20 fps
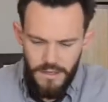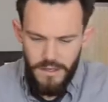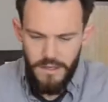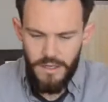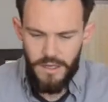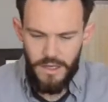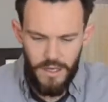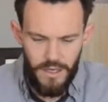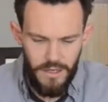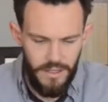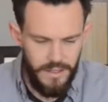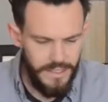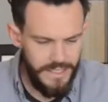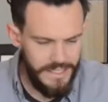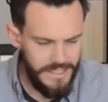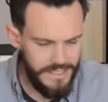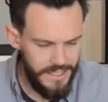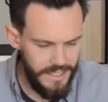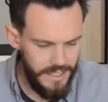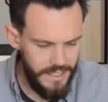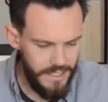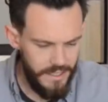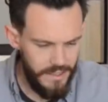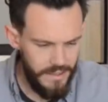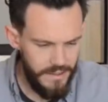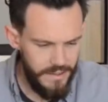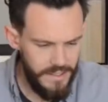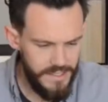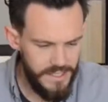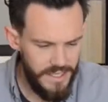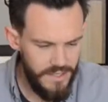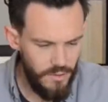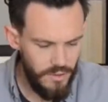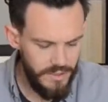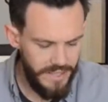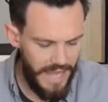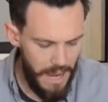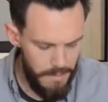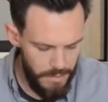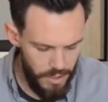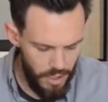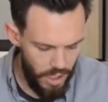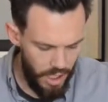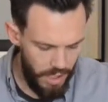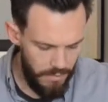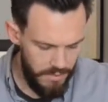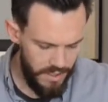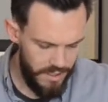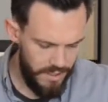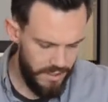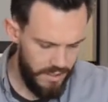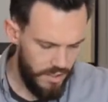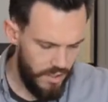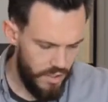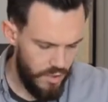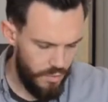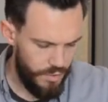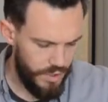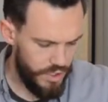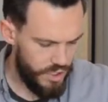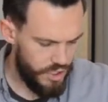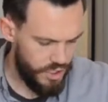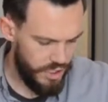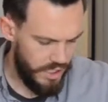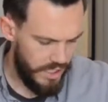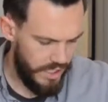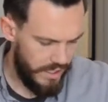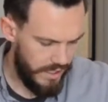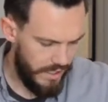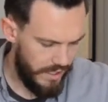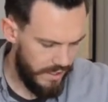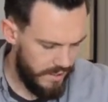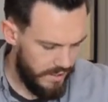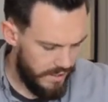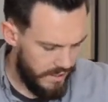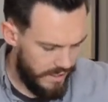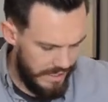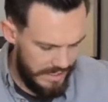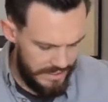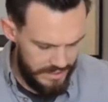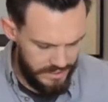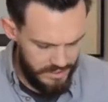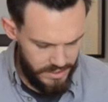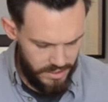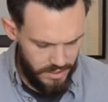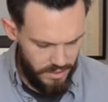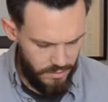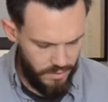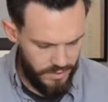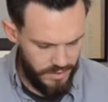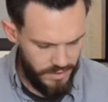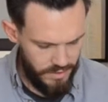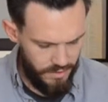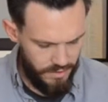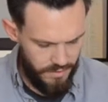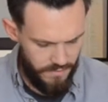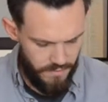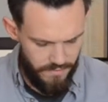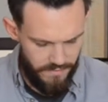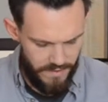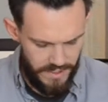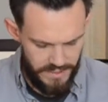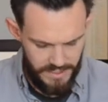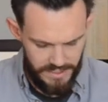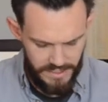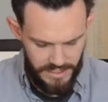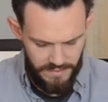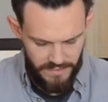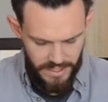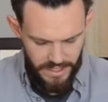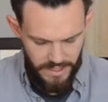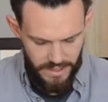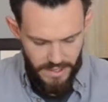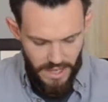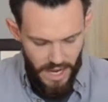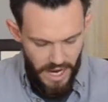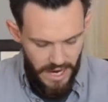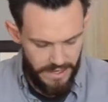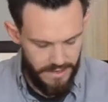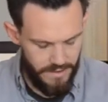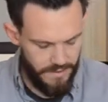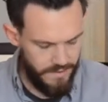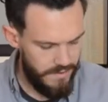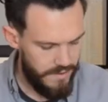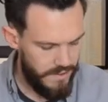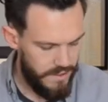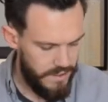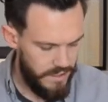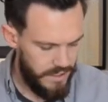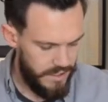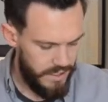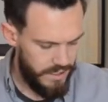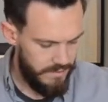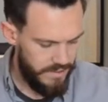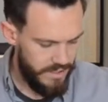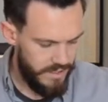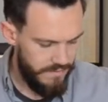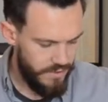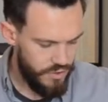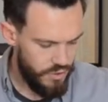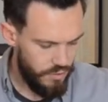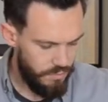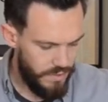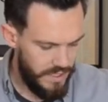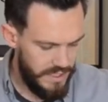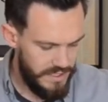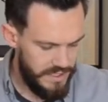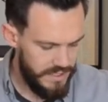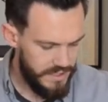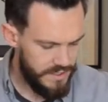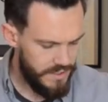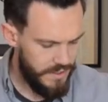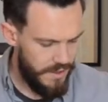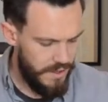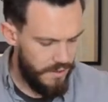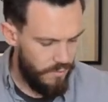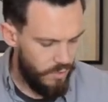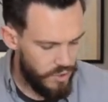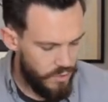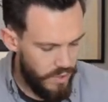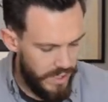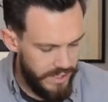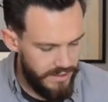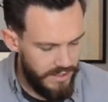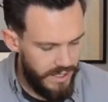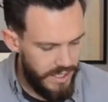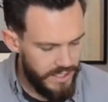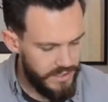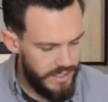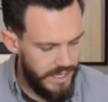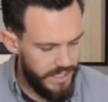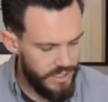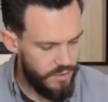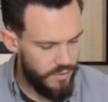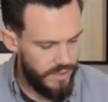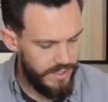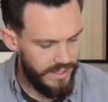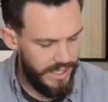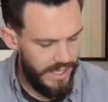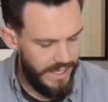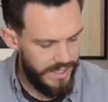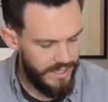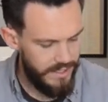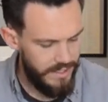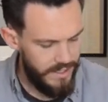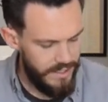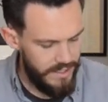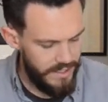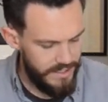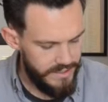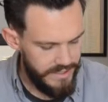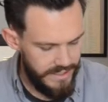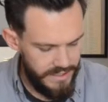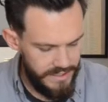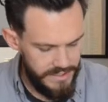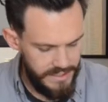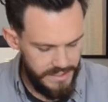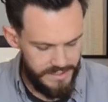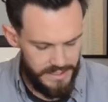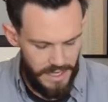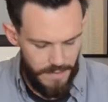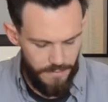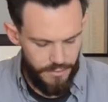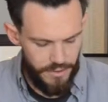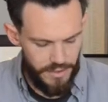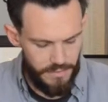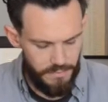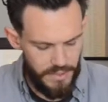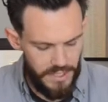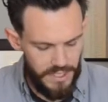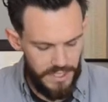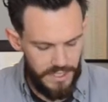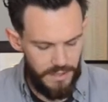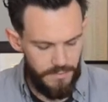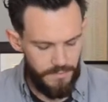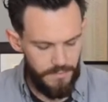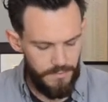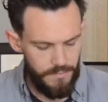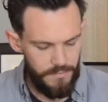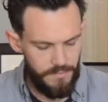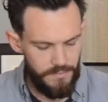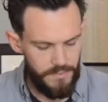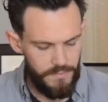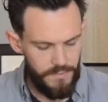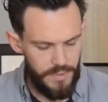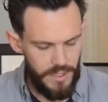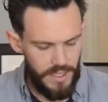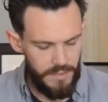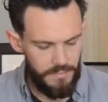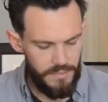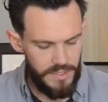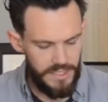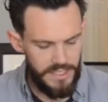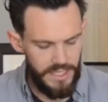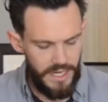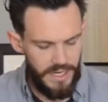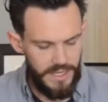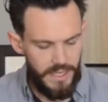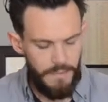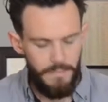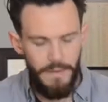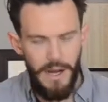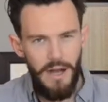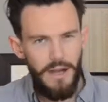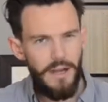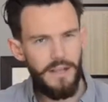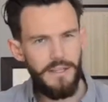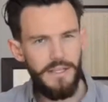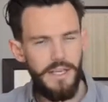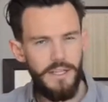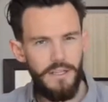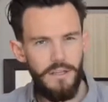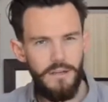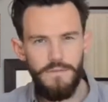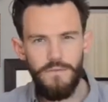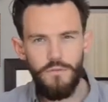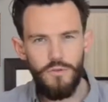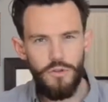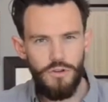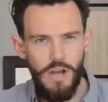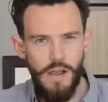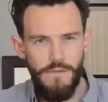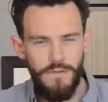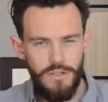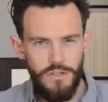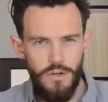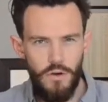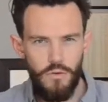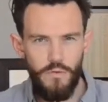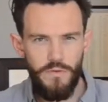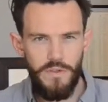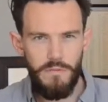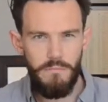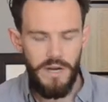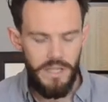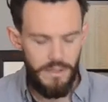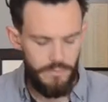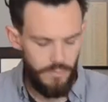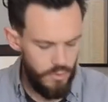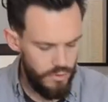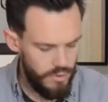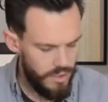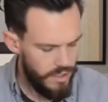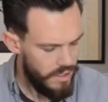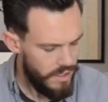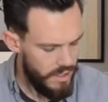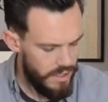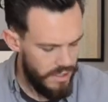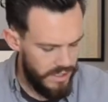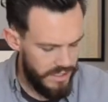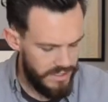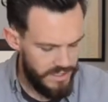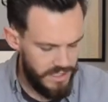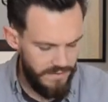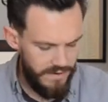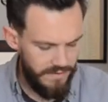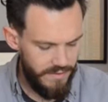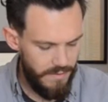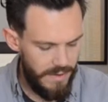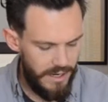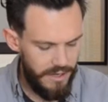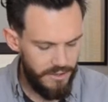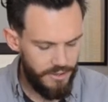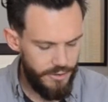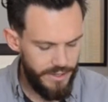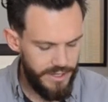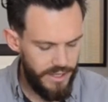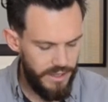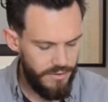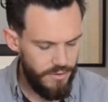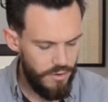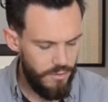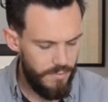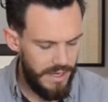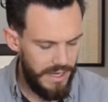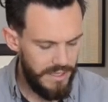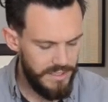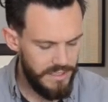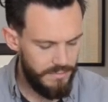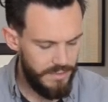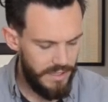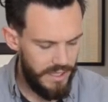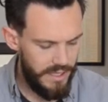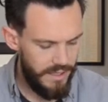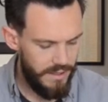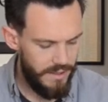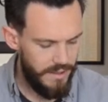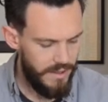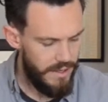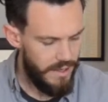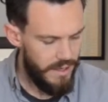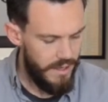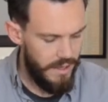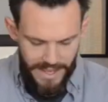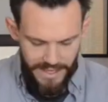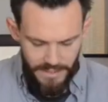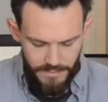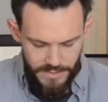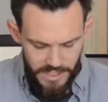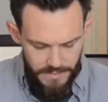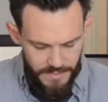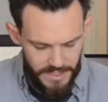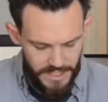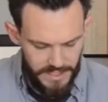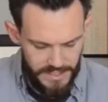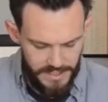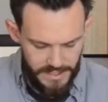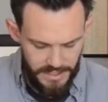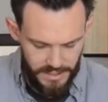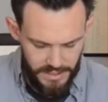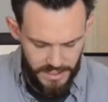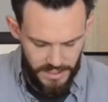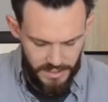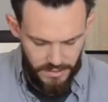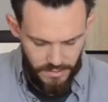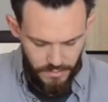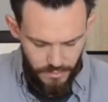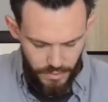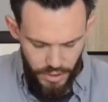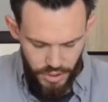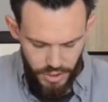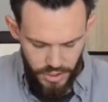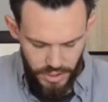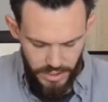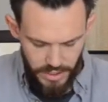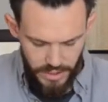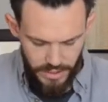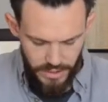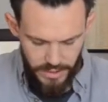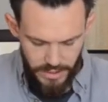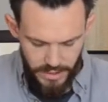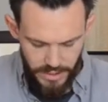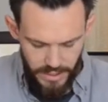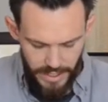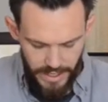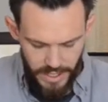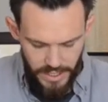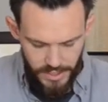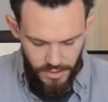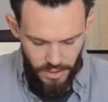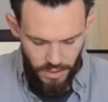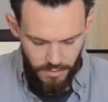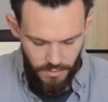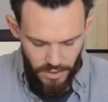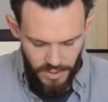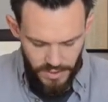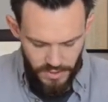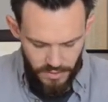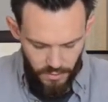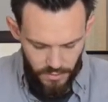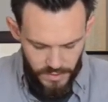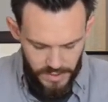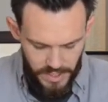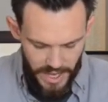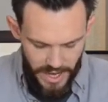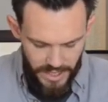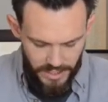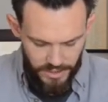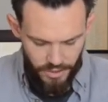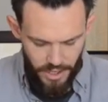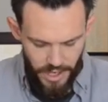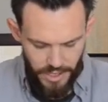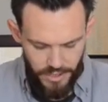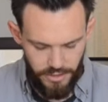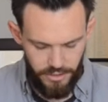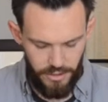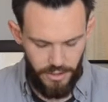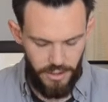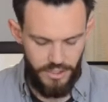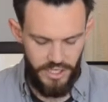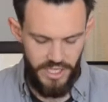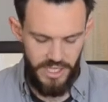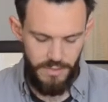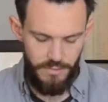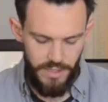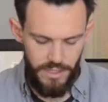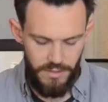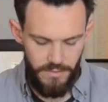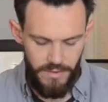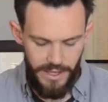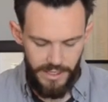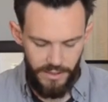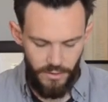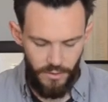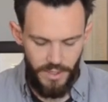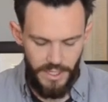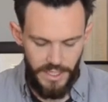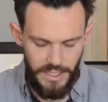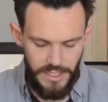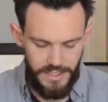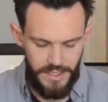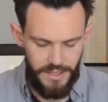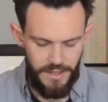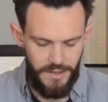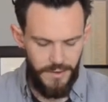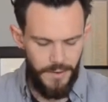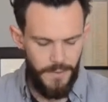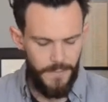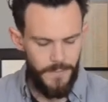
Now, let's see here, there's a thing called gaming armor, which has 1, 2, 3, 4, 5, 6, 7, 8, 9 individual pieces. What's quite nice and I actually quite like is that there's a separate PCIe power connector for the graphics card with the motherboard, instead of having the power directly through your power supply. Aluminium heat sinks, which ASRock calls the extra large aluminium alloy heatsink.